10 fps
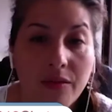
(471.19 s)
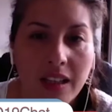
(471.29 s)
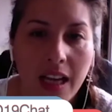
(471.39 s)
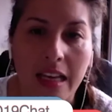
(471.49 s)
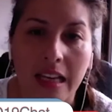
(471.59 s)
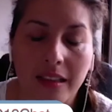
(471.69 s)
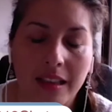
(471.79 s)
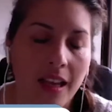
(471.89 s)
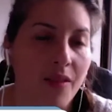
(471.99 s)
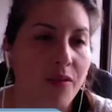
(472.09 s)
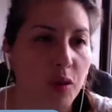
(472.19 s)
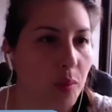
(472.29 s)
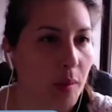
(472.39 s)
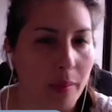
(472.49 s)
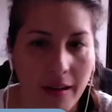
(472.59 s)
like the food
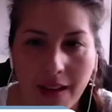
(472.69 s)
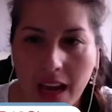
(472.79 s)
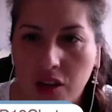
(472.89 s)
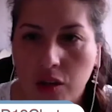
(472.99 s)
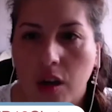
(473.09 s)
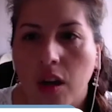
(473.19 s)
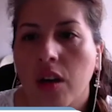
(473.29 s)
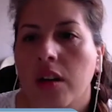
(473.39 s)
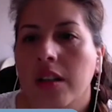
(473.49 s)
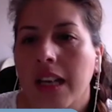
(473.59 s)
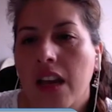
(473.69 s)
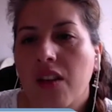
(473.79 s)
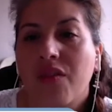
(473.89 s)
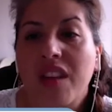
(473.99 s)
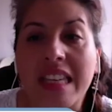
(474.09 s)
preparation, like
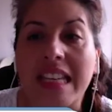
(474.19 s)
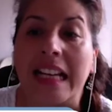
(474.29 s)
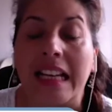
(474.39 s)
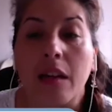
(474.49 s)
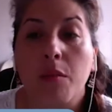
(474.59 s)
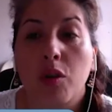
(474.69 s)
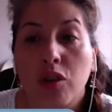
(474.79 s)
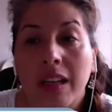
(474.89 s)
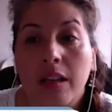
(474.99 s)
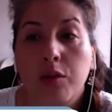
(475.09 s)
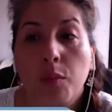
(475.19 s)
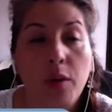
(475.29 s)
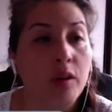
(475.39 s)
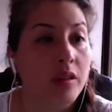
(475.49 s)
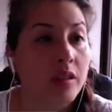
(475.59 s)
physical and emotional
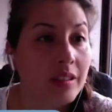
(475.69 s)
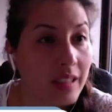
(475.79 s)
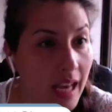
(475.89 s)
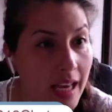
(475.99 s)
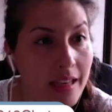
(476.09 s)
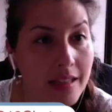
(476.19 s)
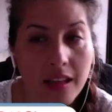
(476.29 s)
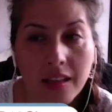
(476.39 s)
support tasks,